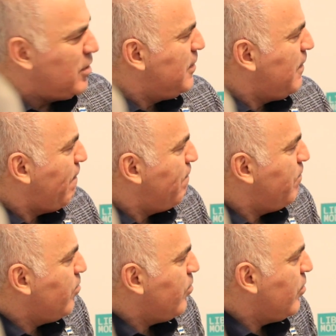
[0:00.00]
they are
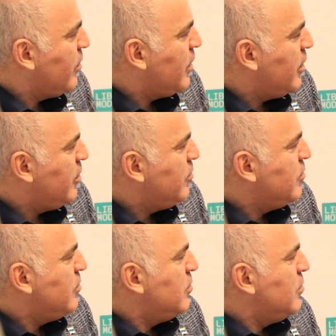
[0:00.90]
all
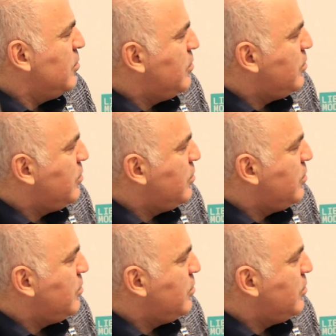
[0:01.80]
almost